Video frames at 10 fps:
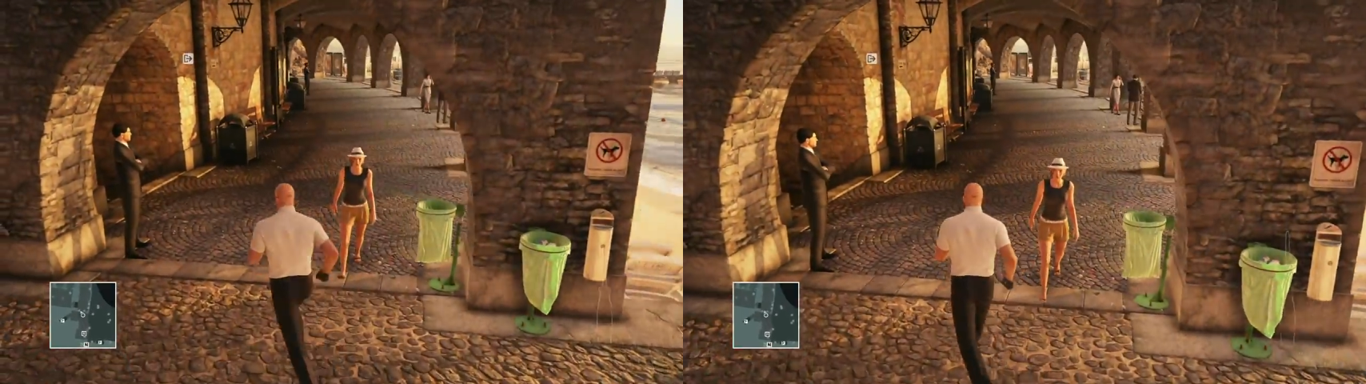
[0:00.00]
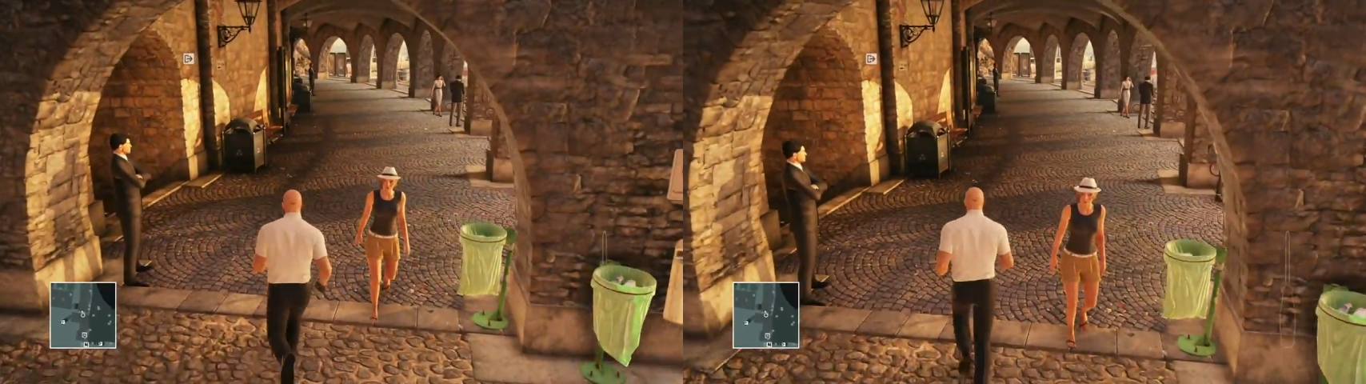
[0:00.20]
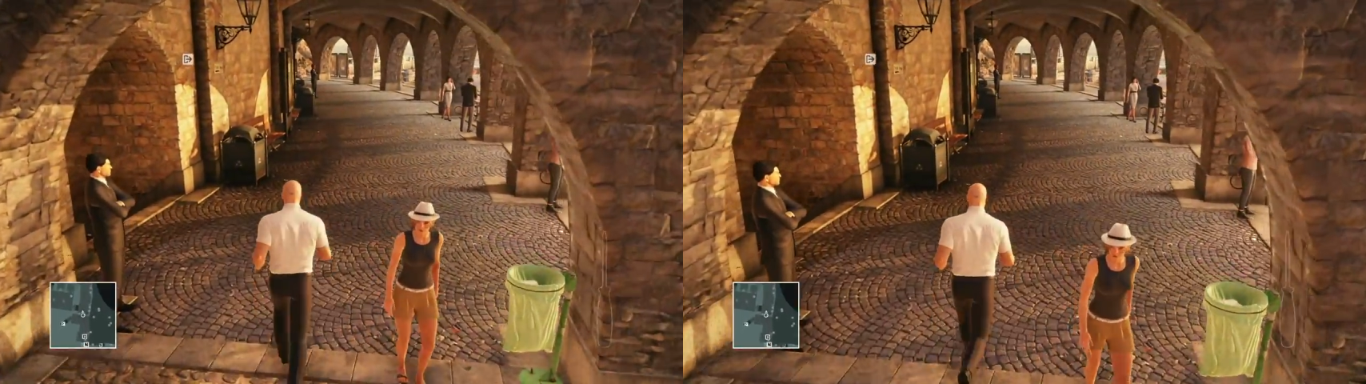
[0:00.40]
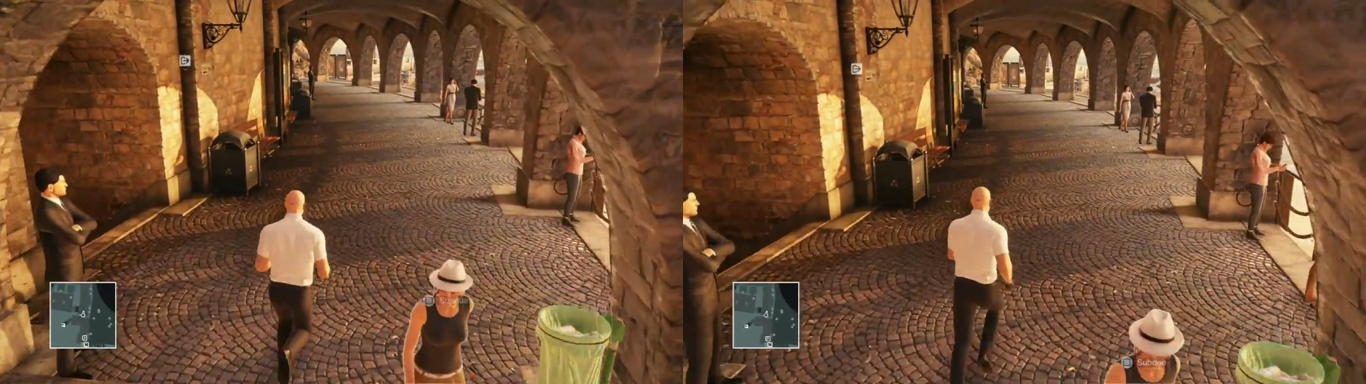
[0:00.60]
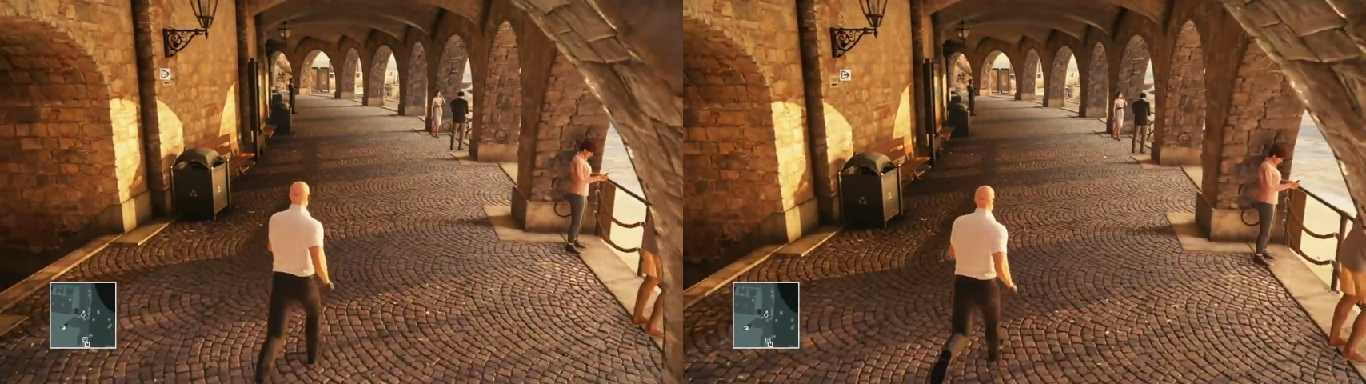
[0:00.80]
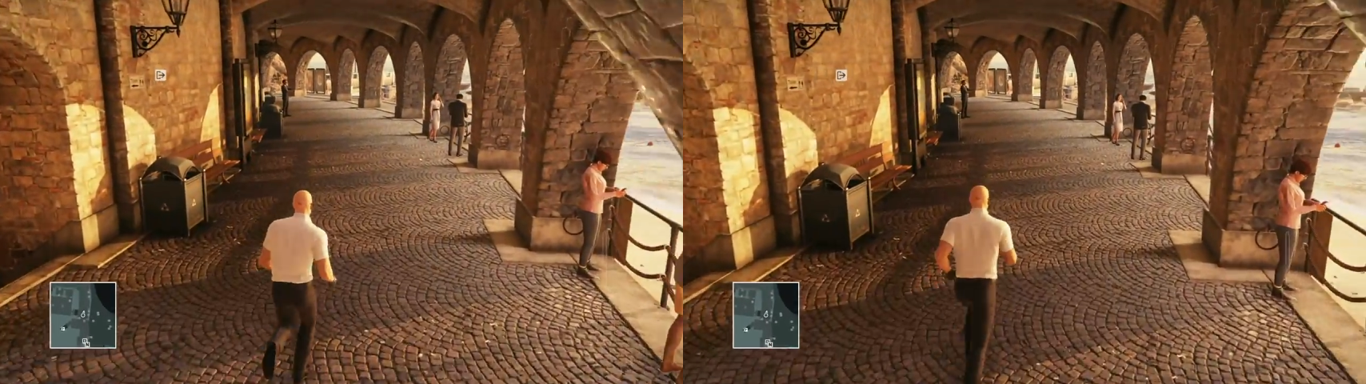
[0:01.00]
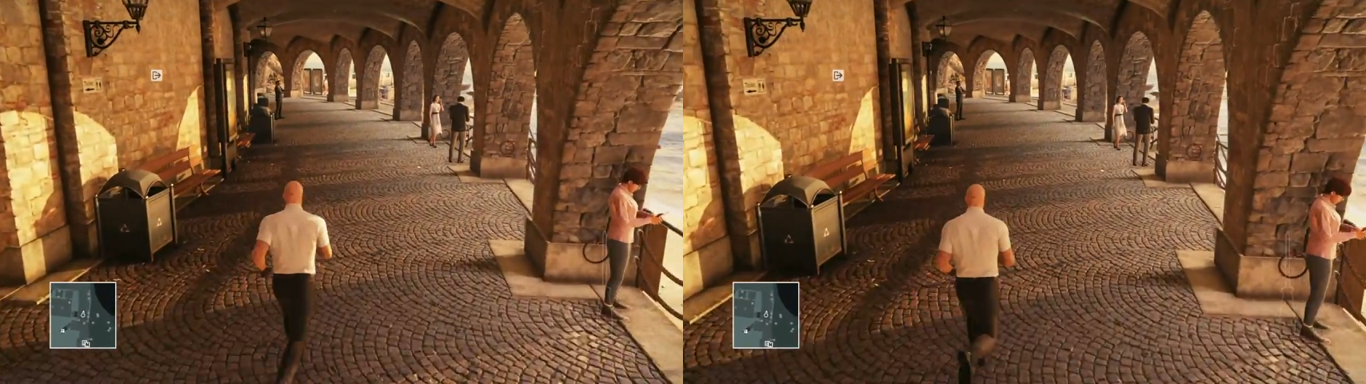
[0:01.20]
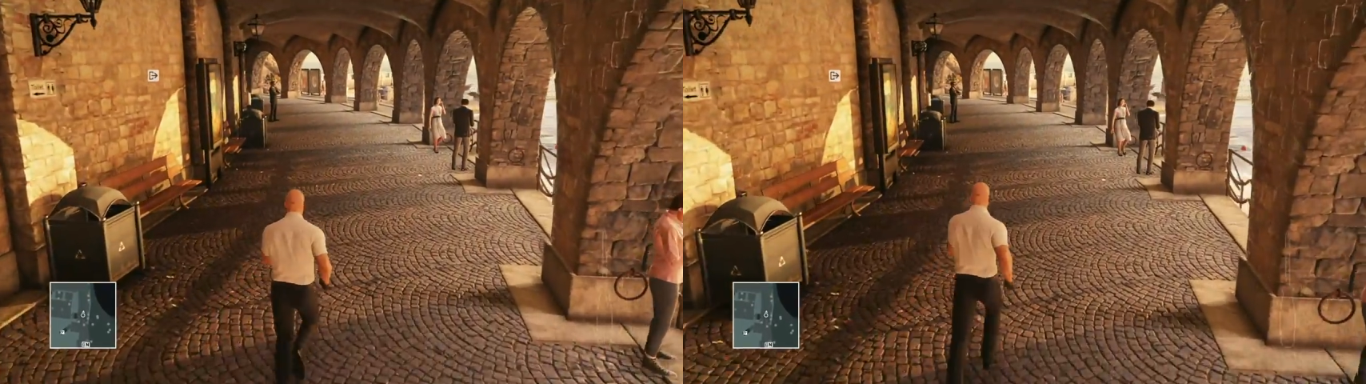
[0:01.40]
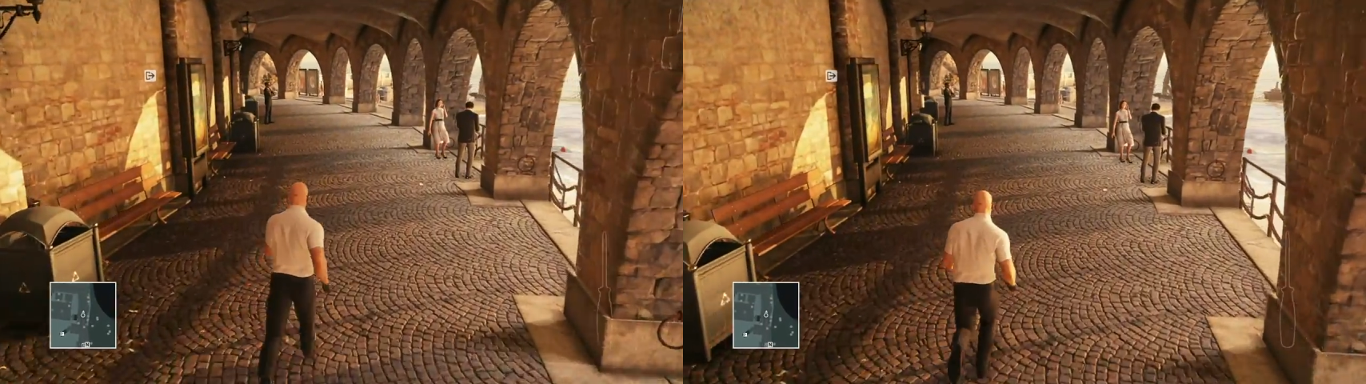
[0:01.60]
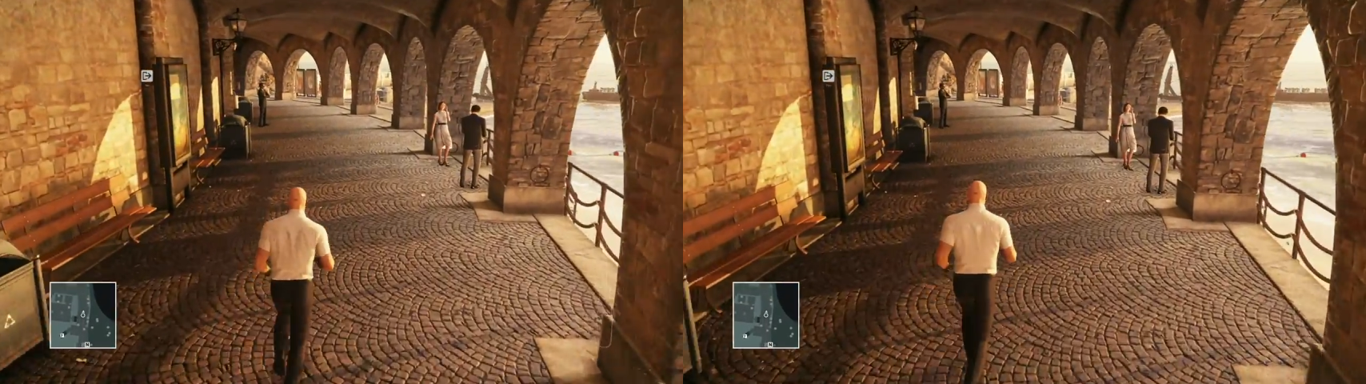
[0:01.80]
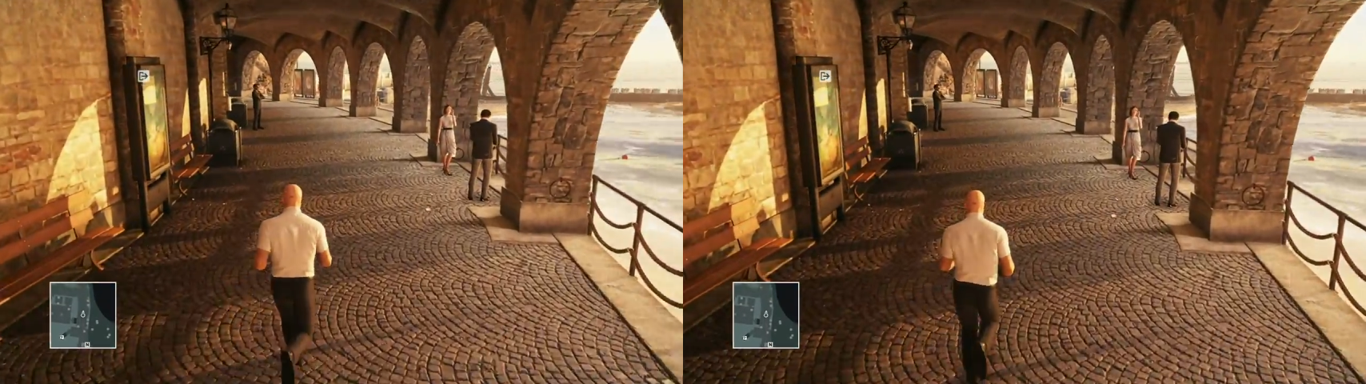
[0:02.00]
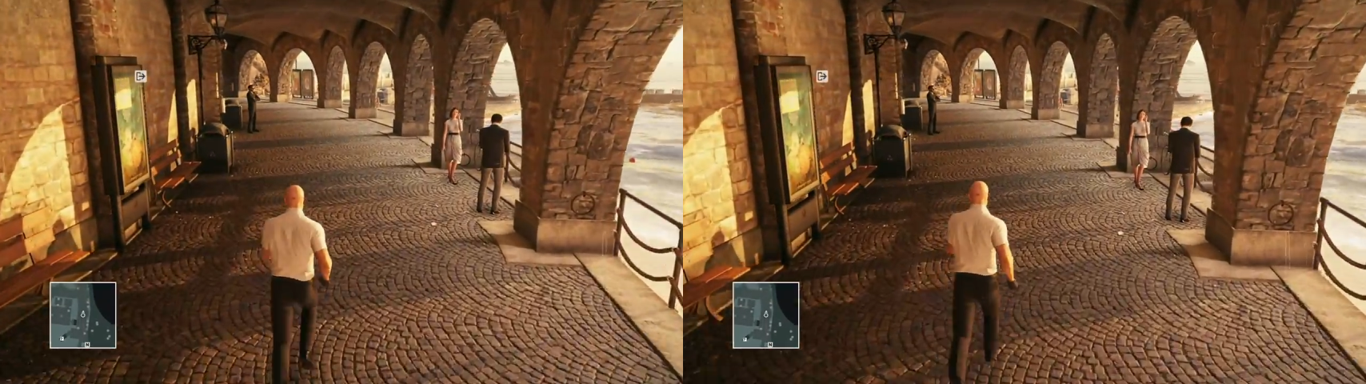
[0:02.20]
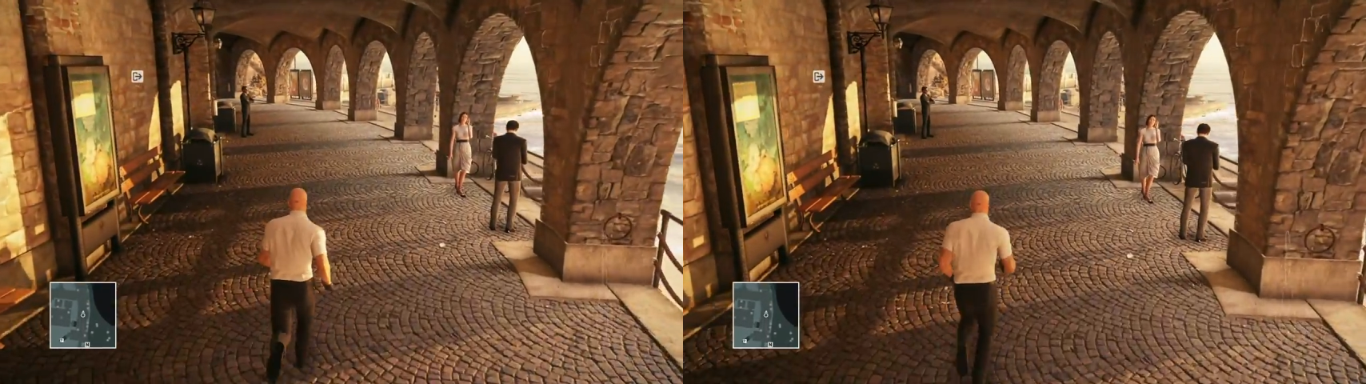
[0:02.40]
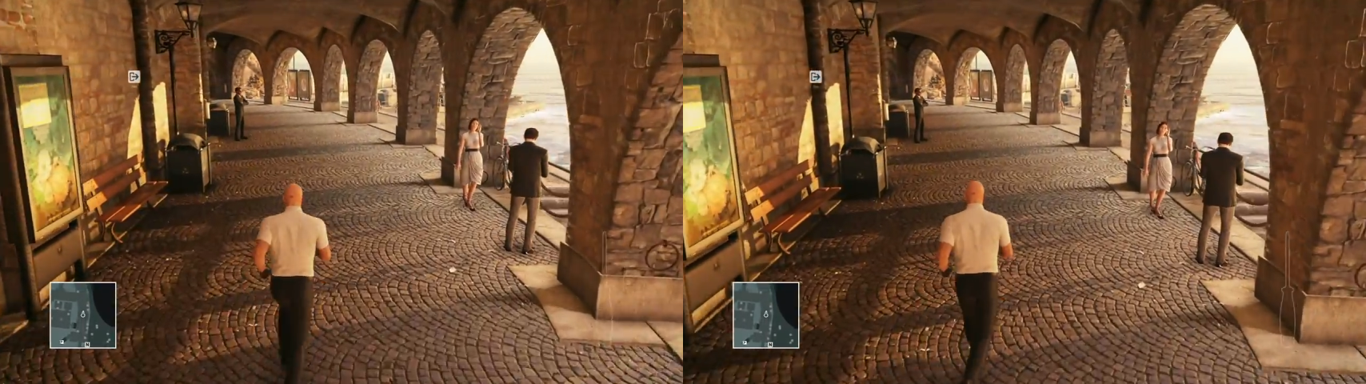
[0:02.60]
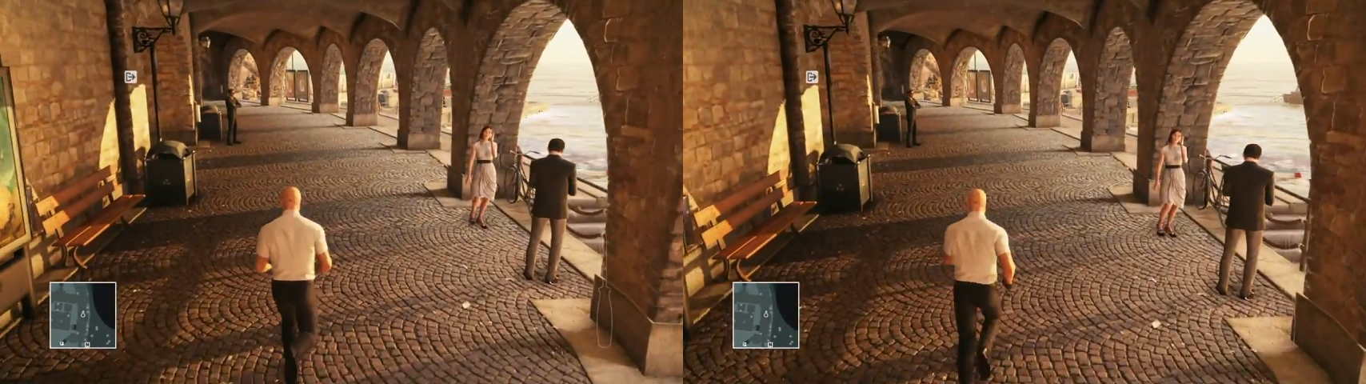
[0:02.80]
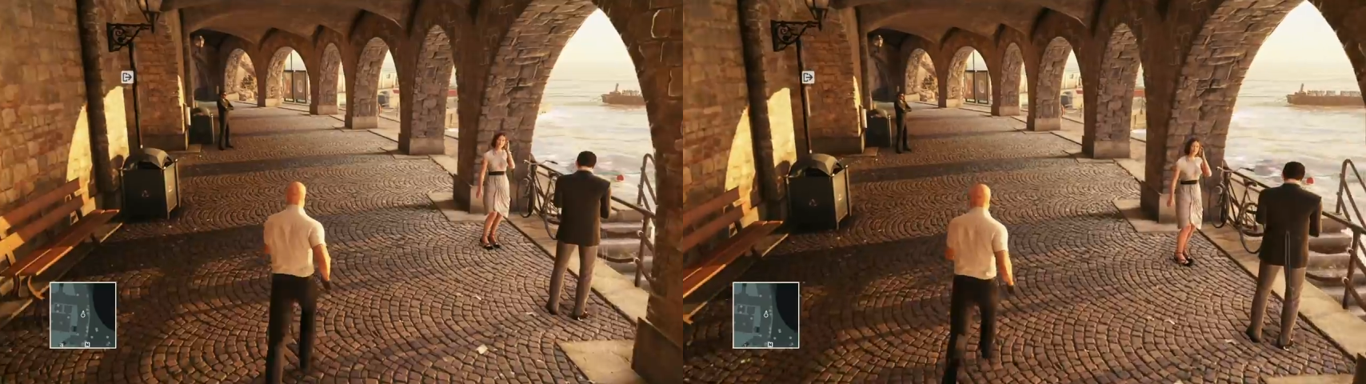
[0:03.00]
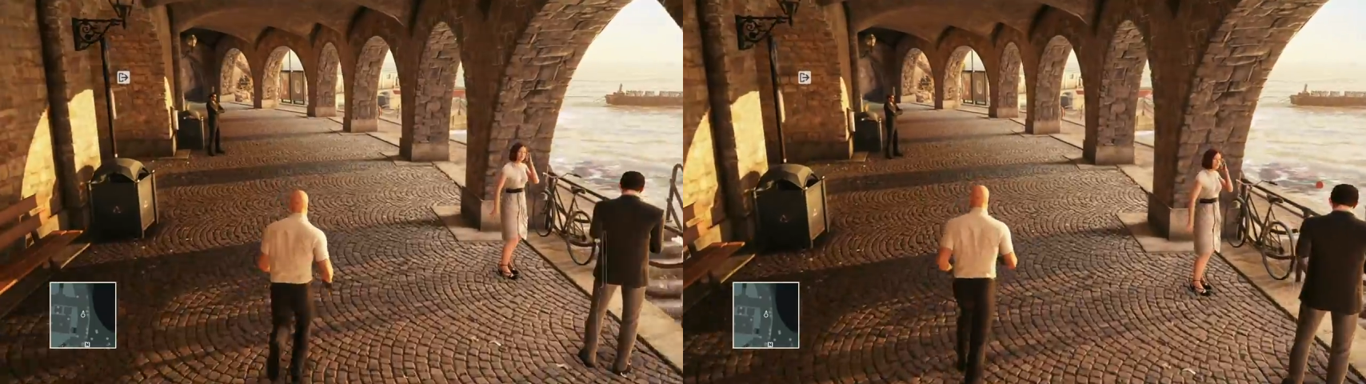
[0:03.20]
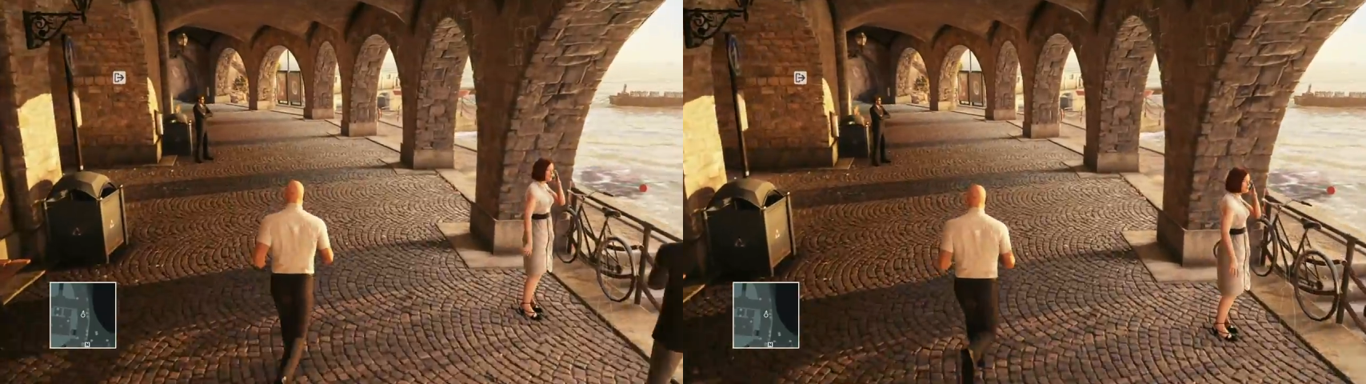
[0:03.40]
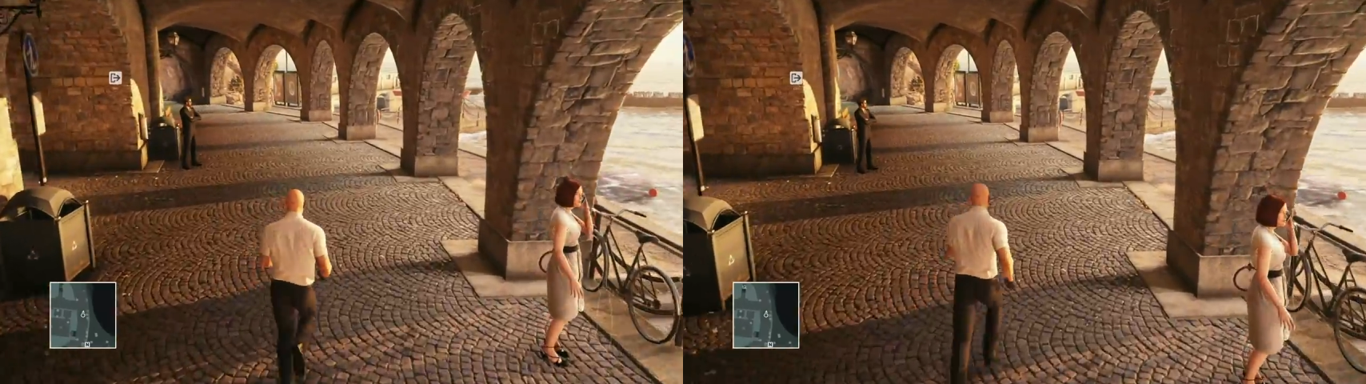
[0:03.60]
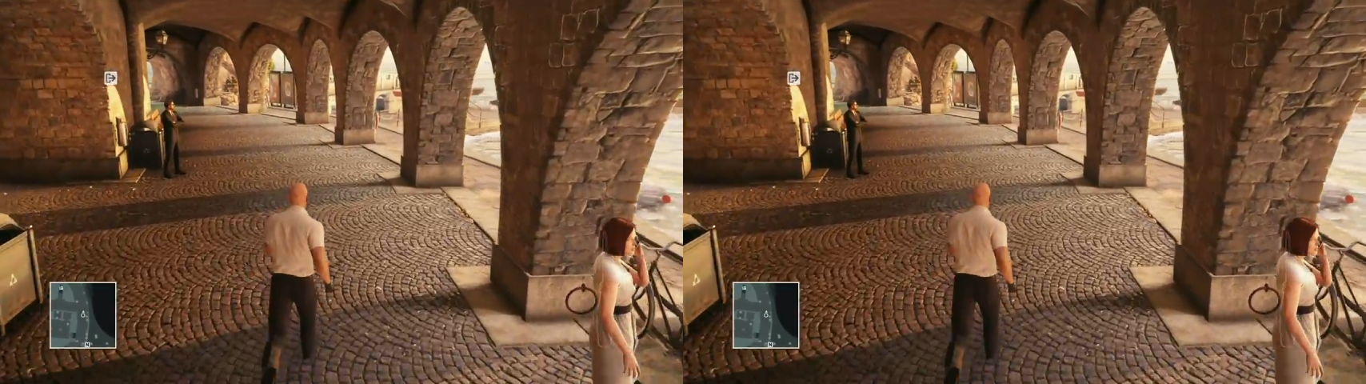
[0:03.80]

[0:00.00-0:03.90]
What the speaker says: No face is visible, so there are no lips to read.